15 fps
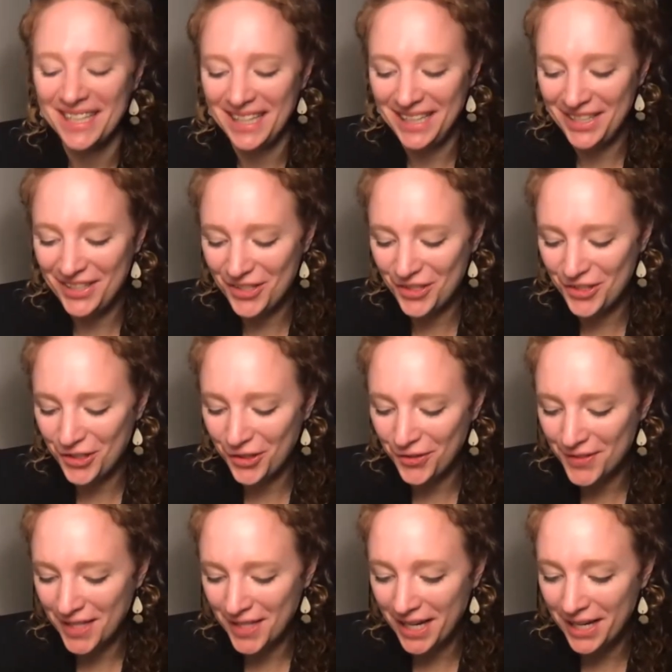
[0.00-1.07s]
and it just
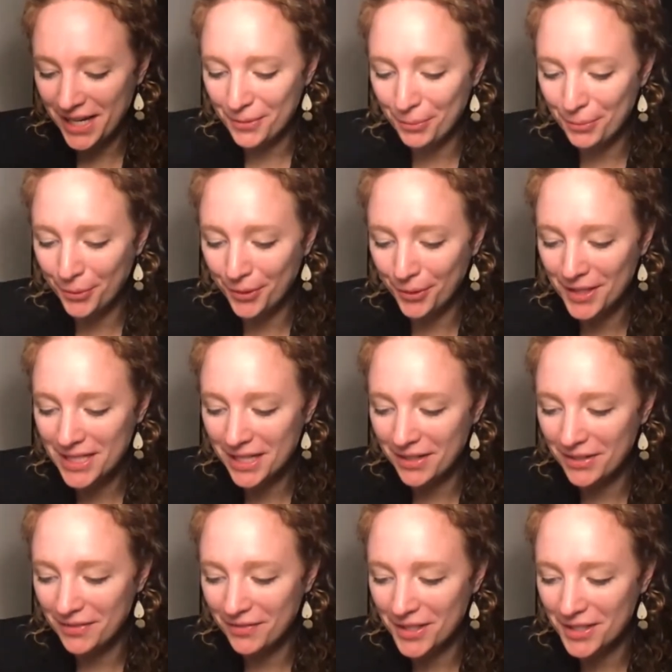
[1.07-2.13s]
shows how important the
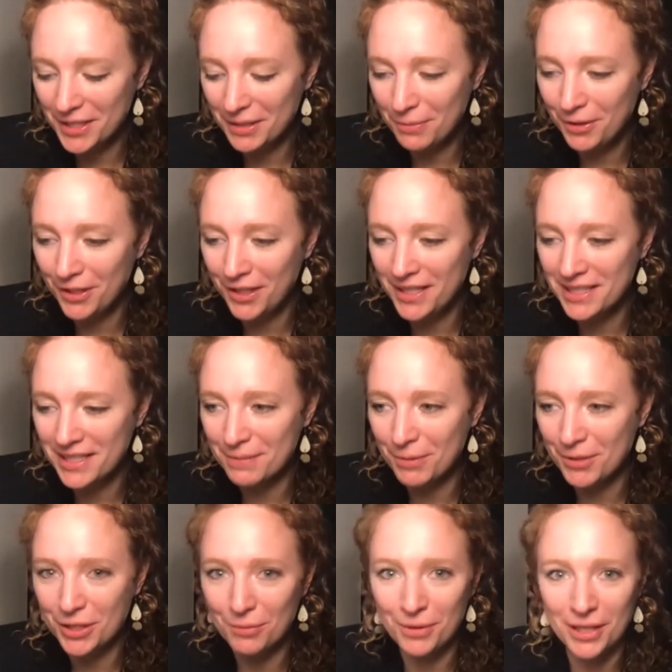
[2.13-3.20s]
decorative arts community is,
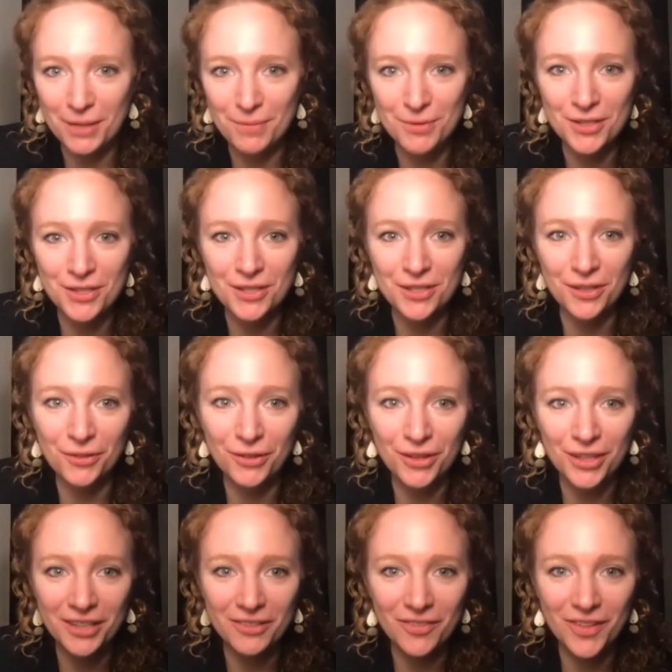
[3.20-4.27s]
especially when it comes to
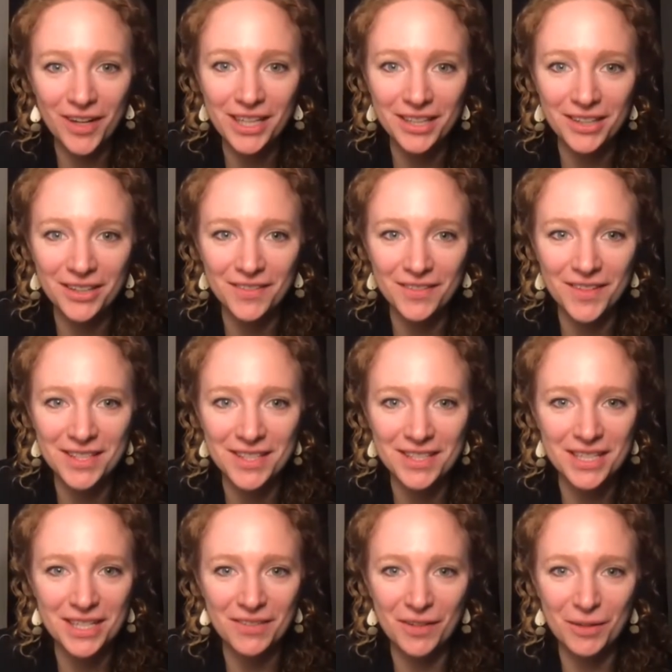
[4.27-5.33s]
sleuthing and finding all of this
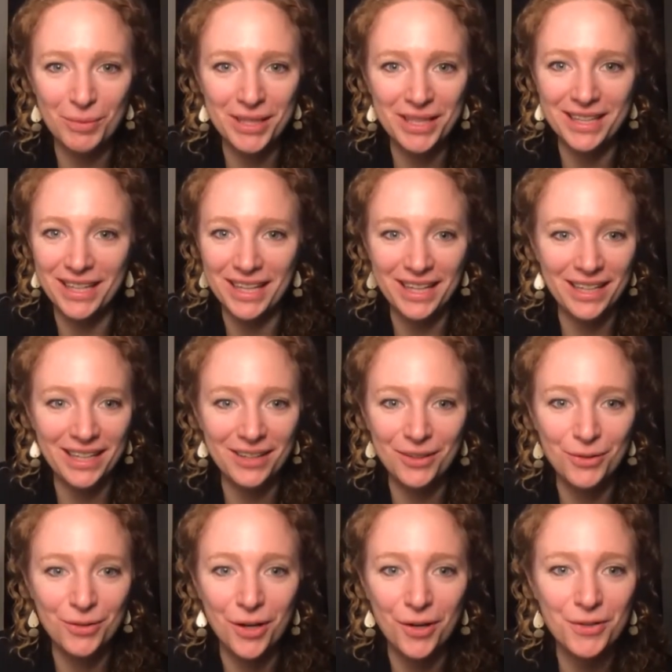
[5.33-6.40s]
stuff. I mean,
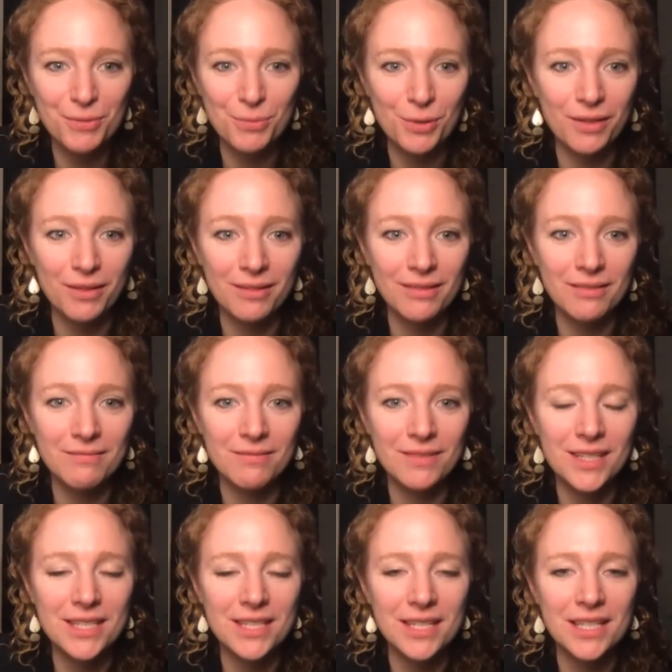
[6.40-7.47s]
who knows where
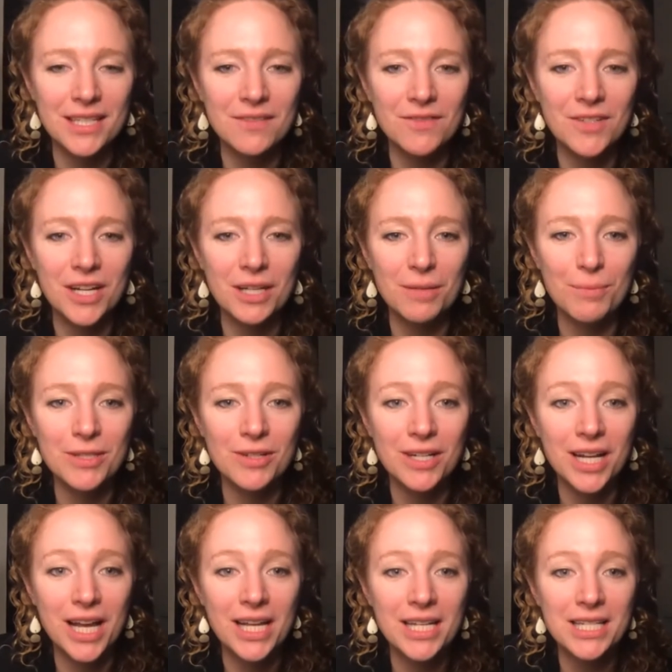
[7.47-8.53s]
these kinds of documents are
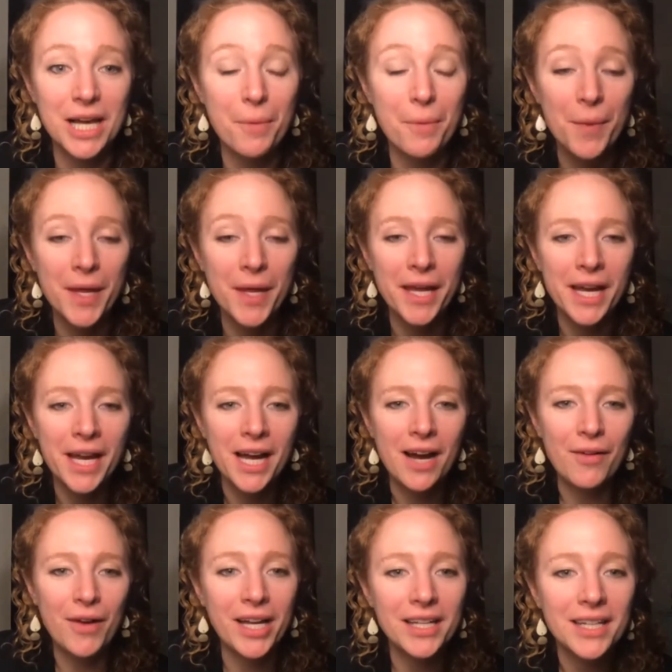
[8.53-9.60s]
going to end up?
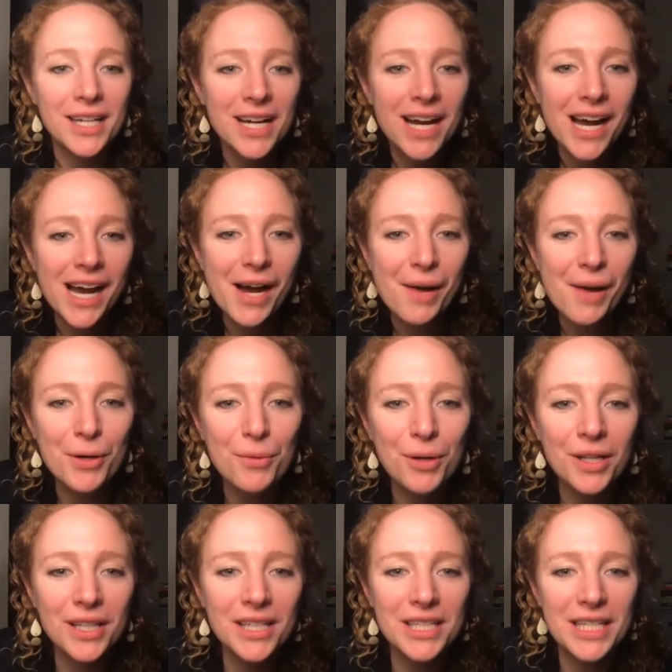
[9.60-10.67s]
Okay, um, who
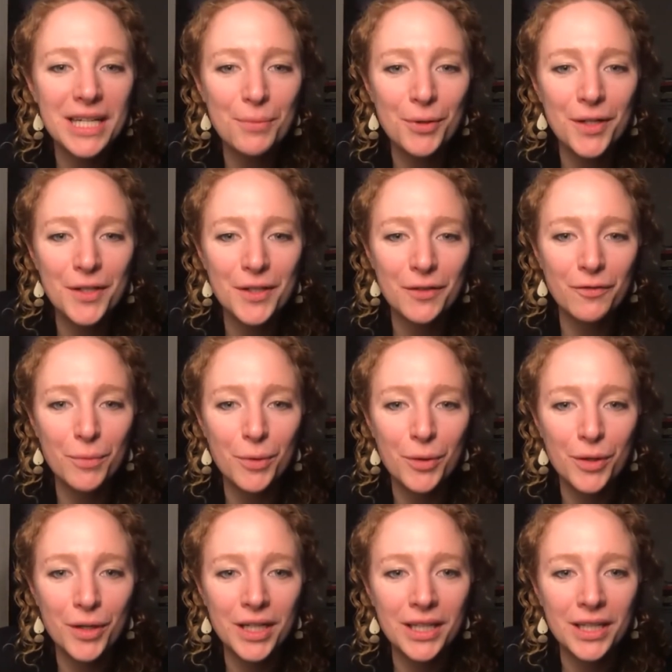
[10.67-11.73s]
are the contemporaries of
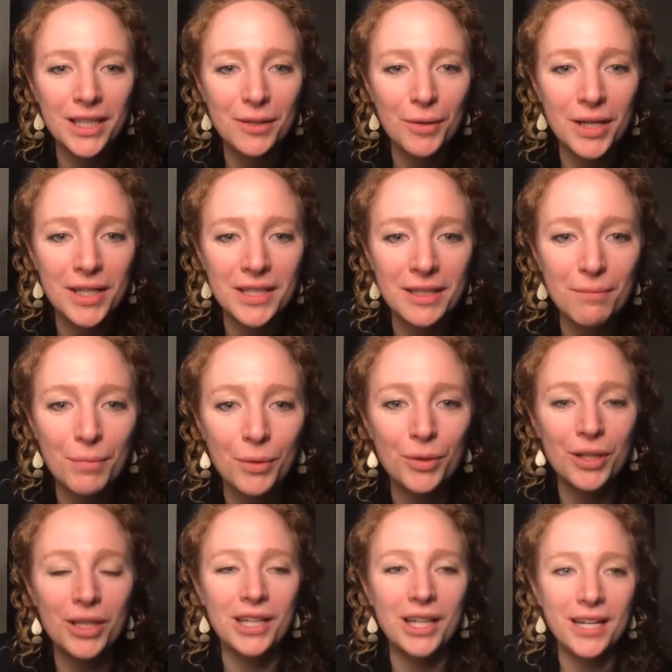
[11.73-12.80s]
Moore in the US in
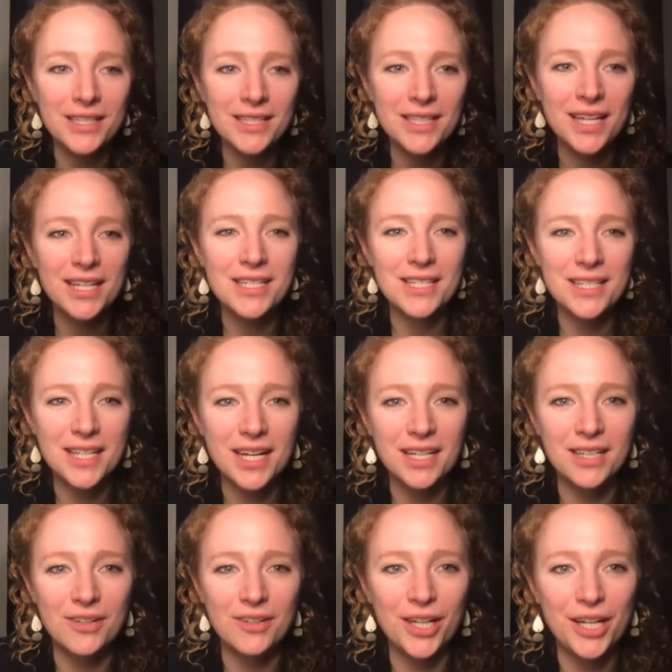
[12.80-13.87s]
both collecting and
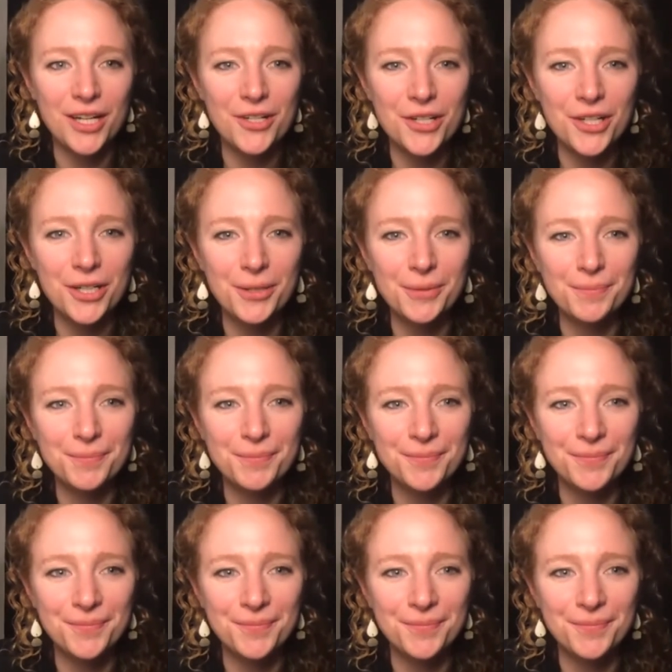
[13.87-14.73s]
design creation?